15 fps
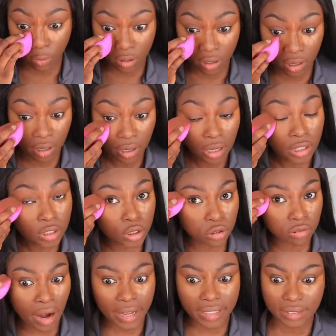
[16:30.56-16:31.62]
wanna
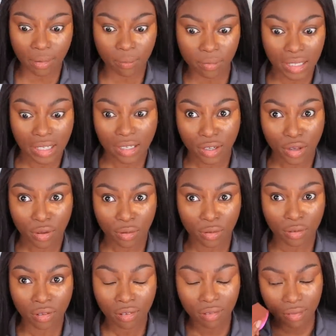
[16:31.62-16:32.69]
try something
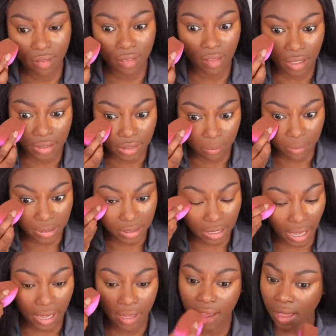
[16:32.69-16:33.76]
new. That's a
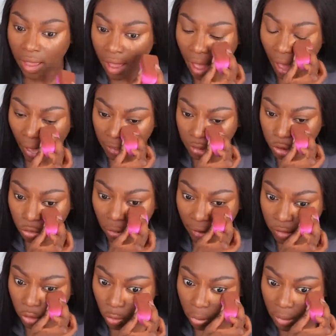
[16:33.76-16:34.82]
mistake. And try
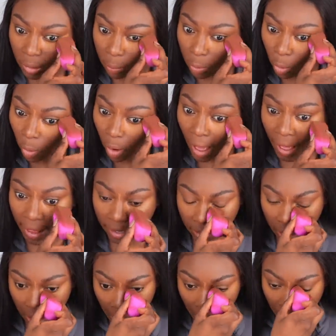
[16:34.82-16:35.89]
new people.
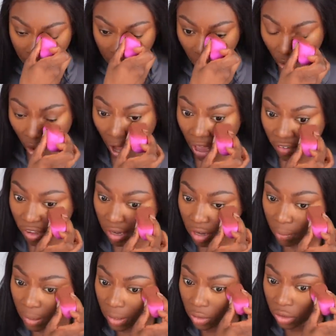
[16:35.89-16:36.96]
And you know, I've kind of
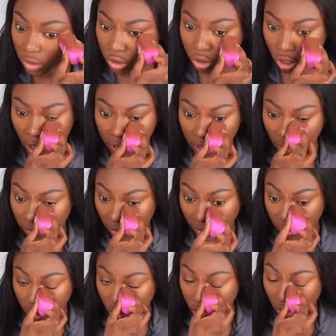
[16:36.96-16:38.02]
been on a journey of
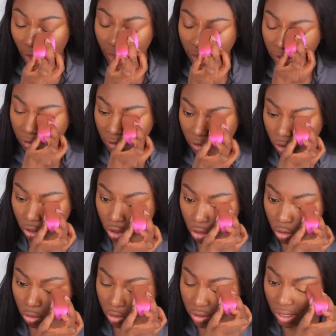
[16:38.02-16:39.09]
like trying
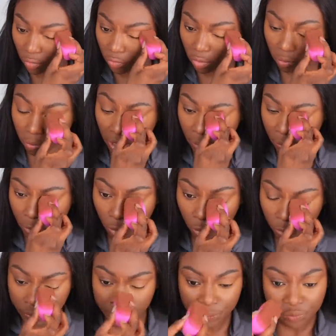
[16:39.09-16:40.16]
new different
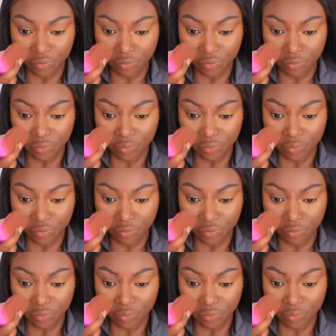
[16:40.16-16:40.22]
people